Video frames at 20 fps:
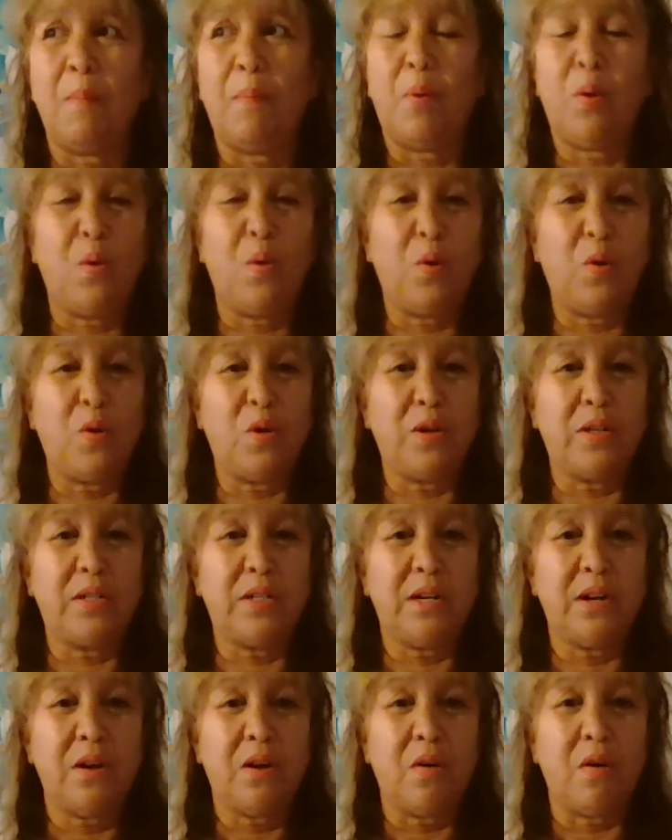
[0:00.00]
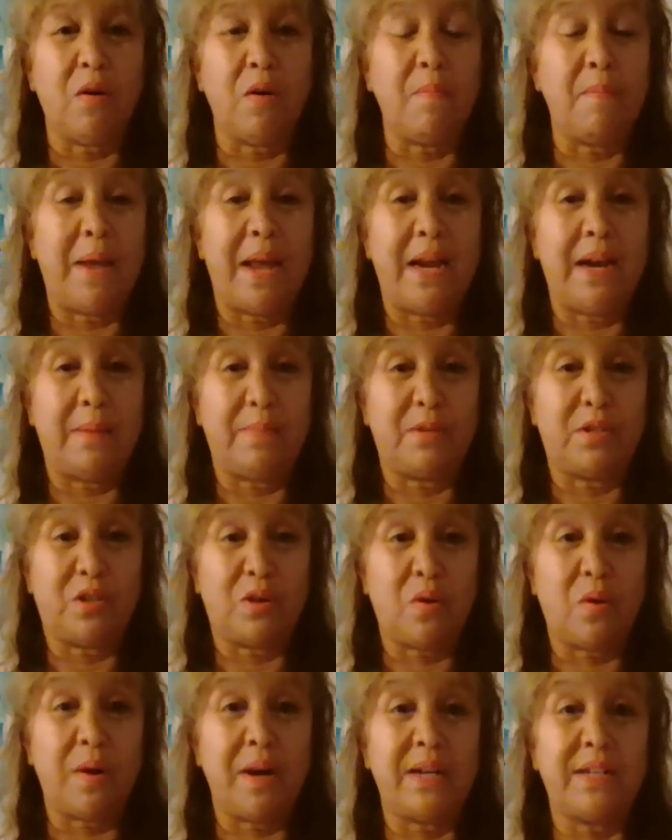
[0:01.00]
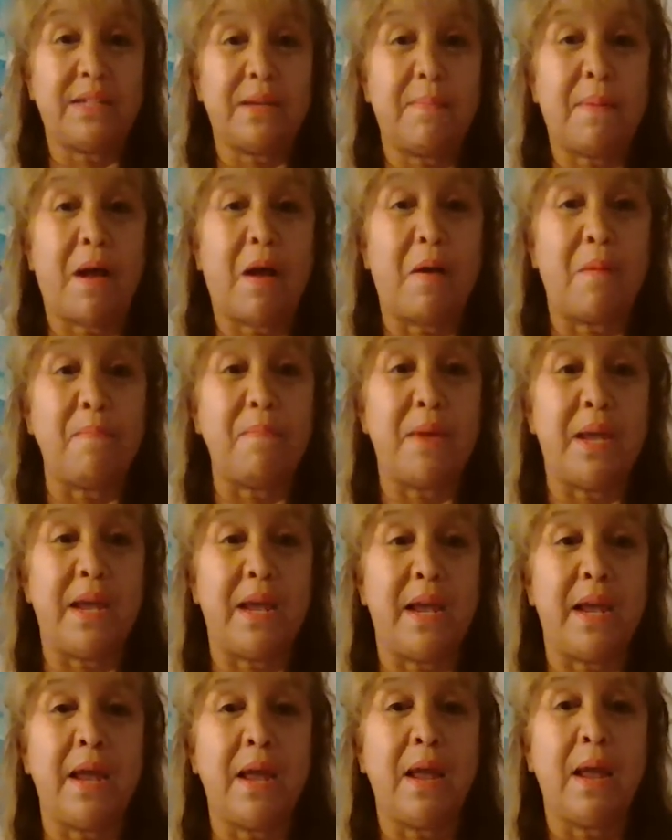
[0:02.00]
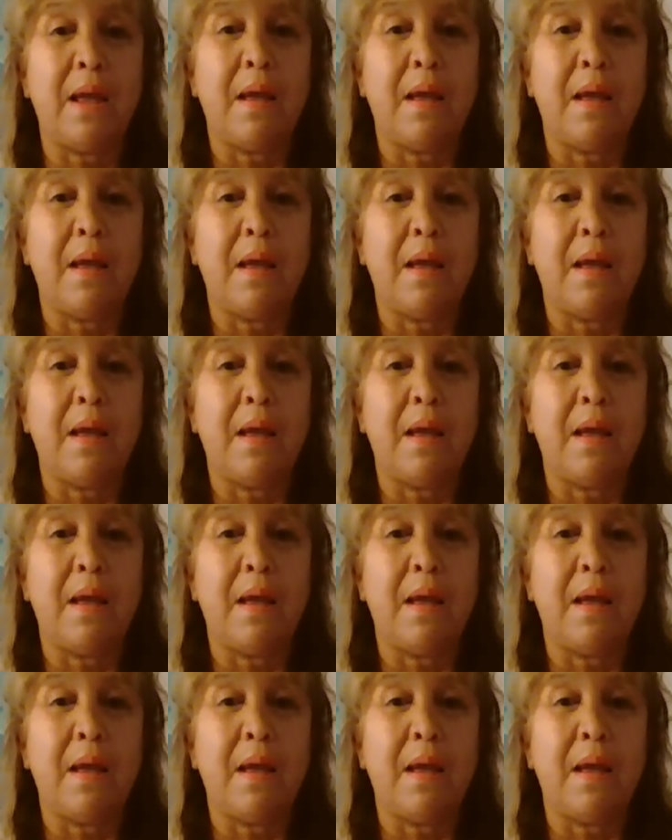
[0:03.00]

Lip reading: pulled or made up stories about me